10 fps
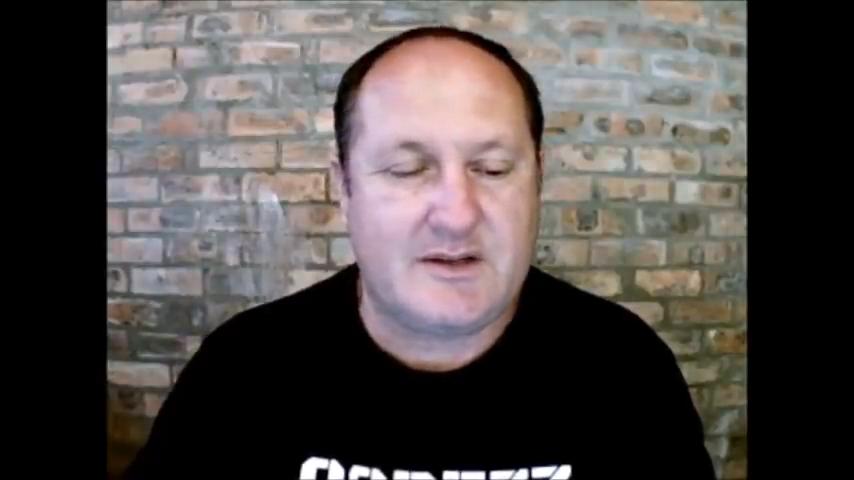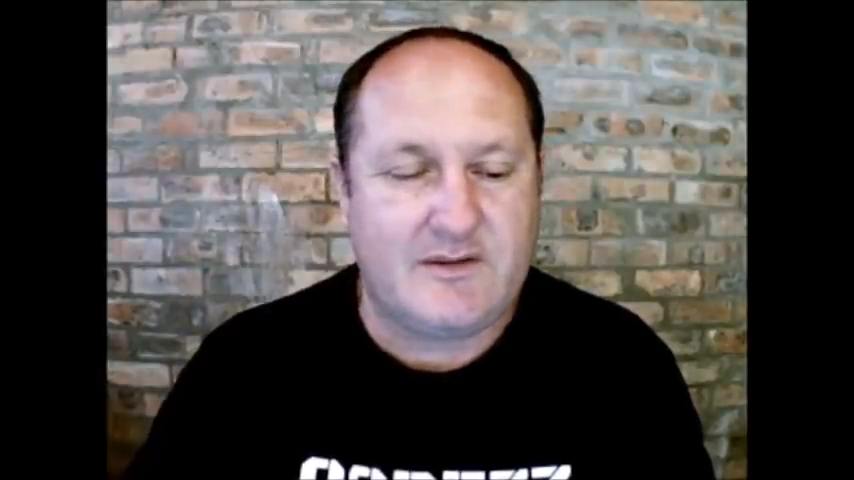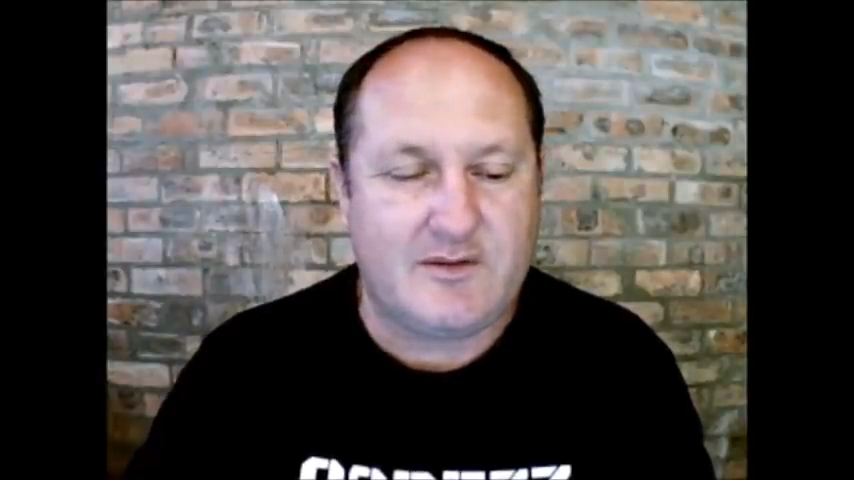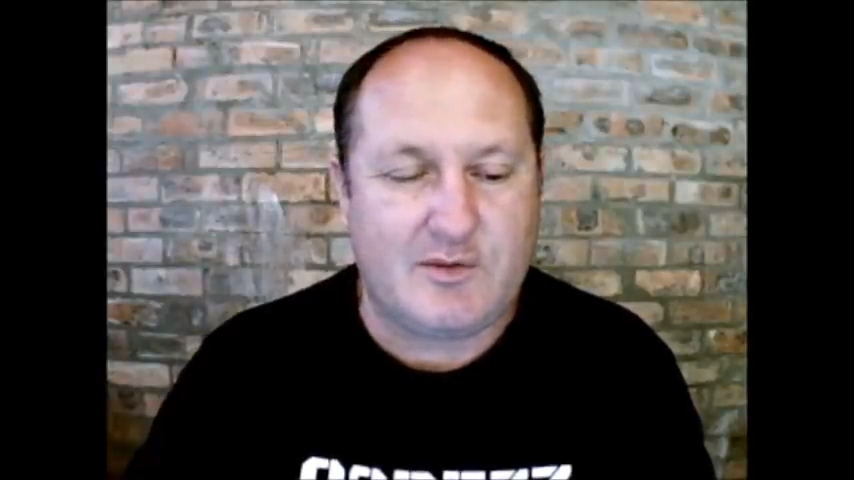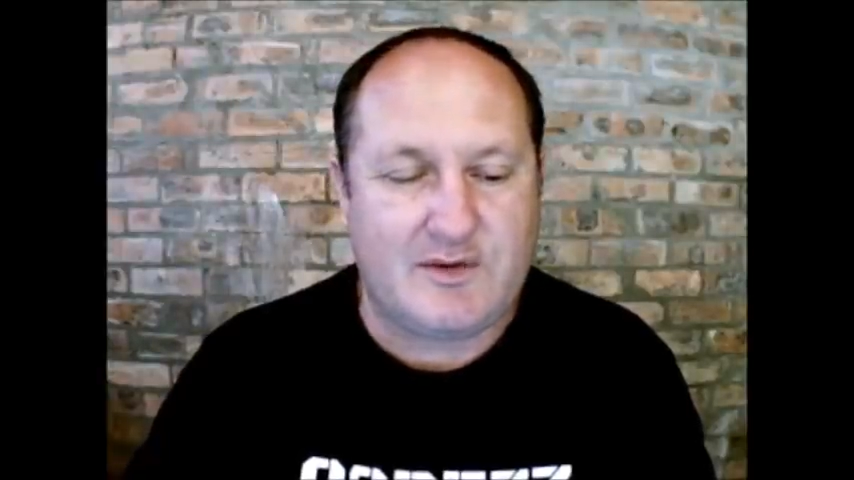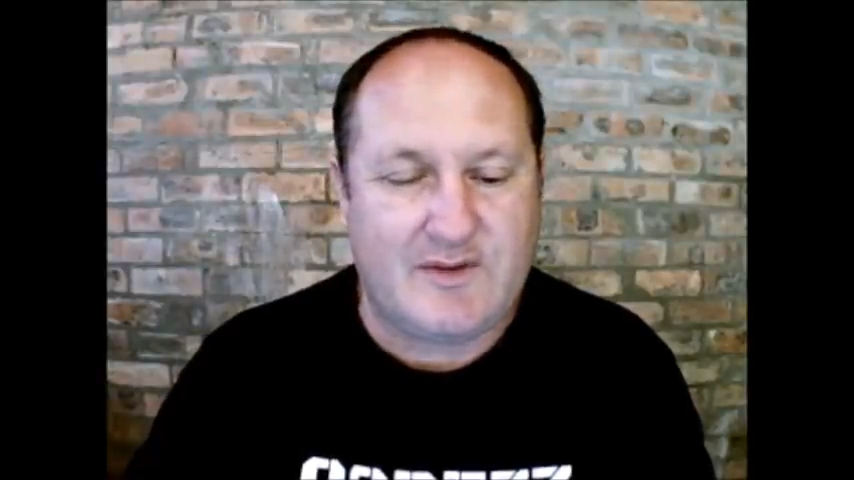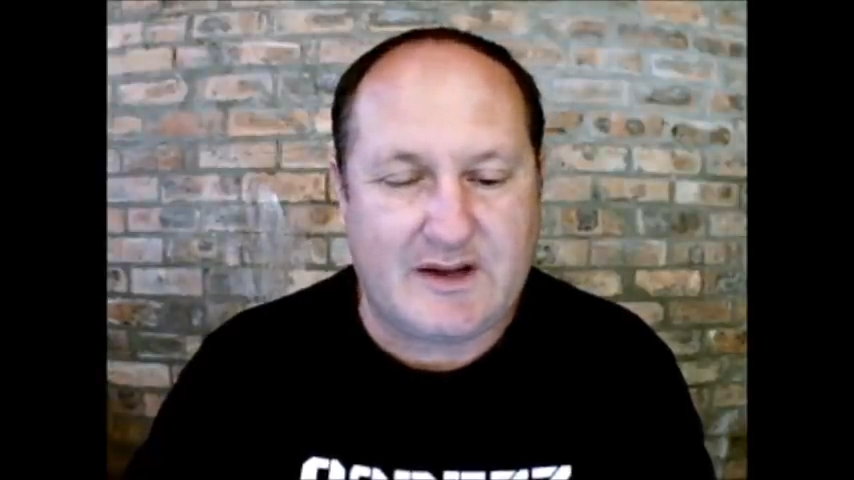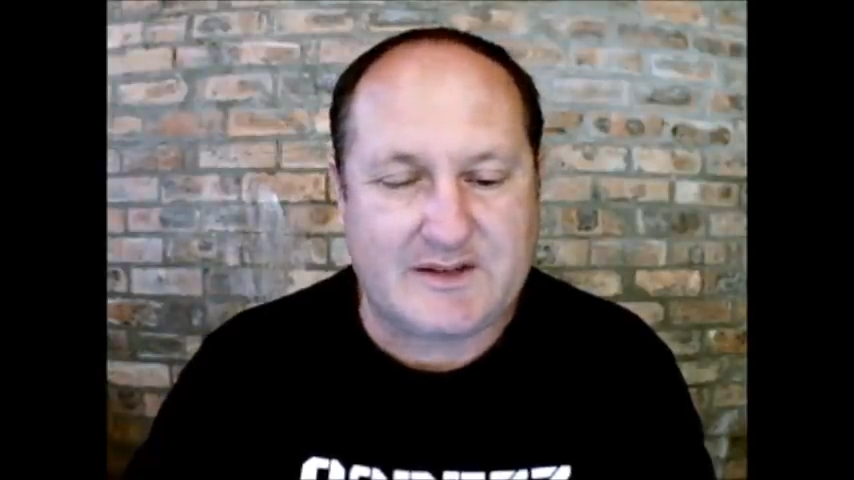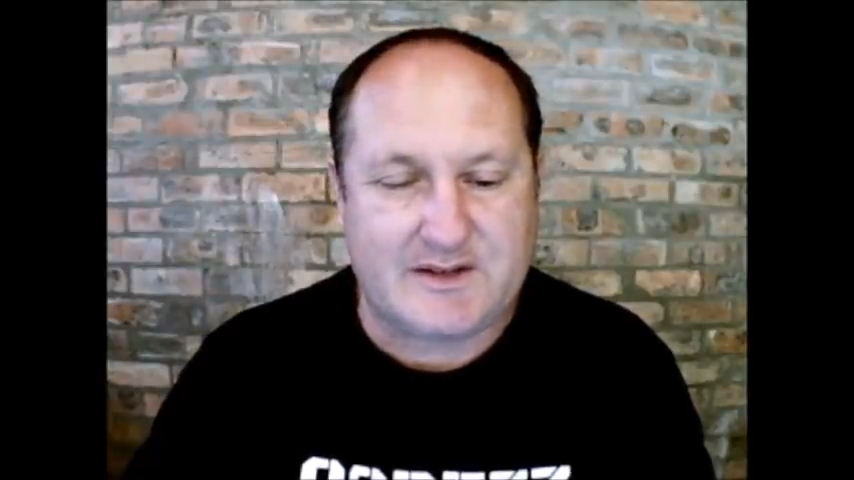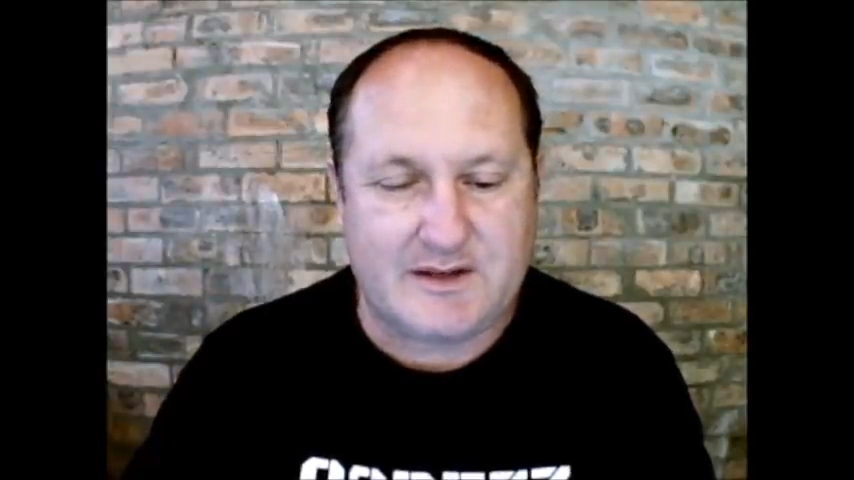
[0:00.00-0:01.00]
even when
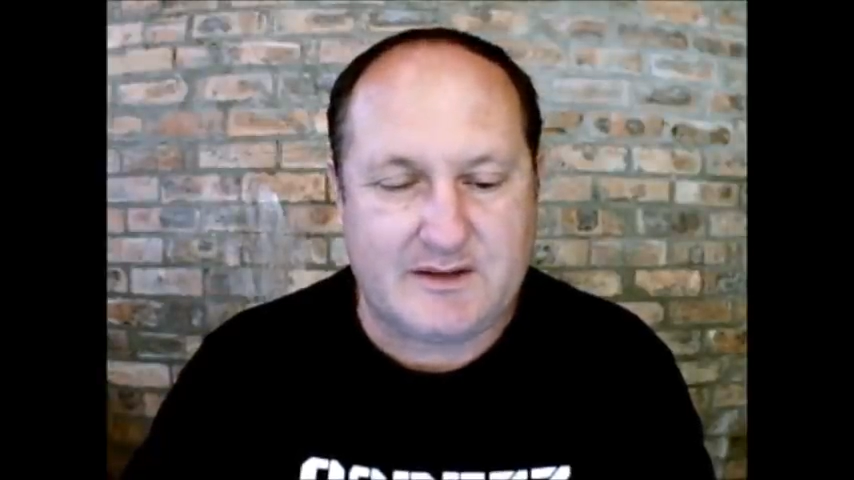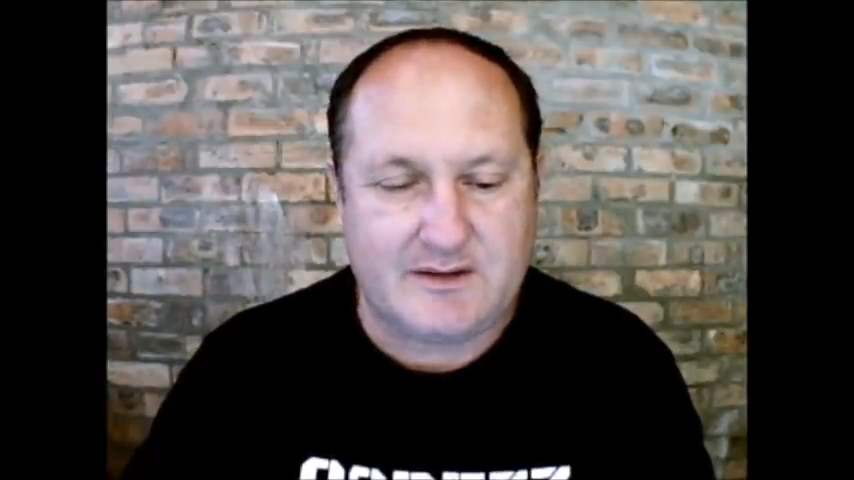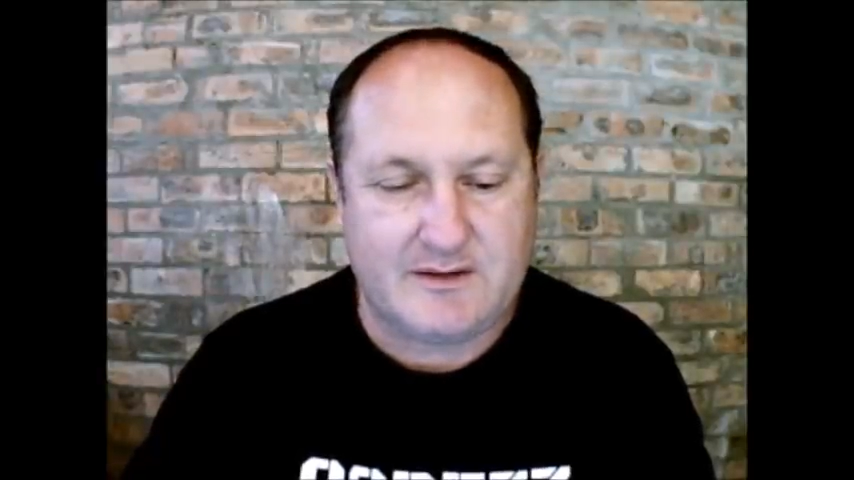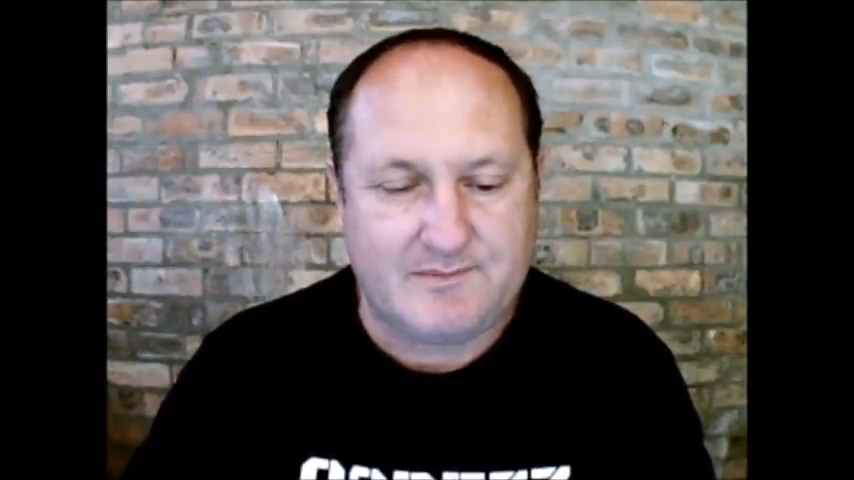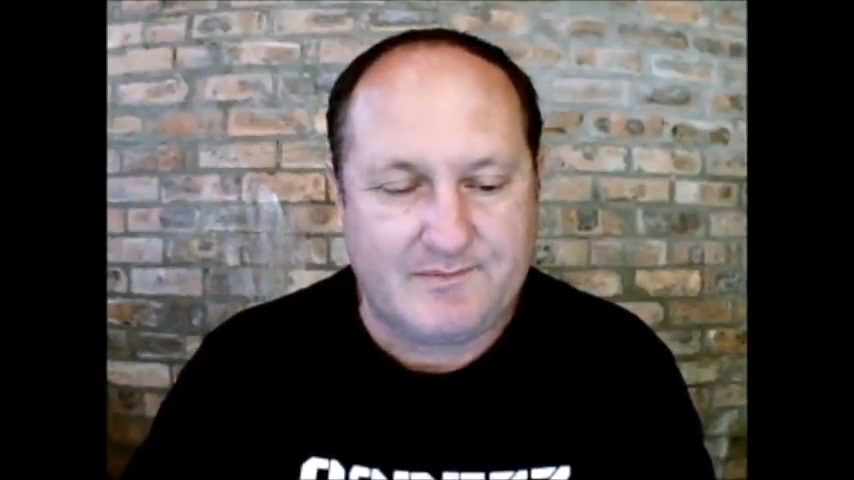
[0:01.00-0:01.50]
vaccinated.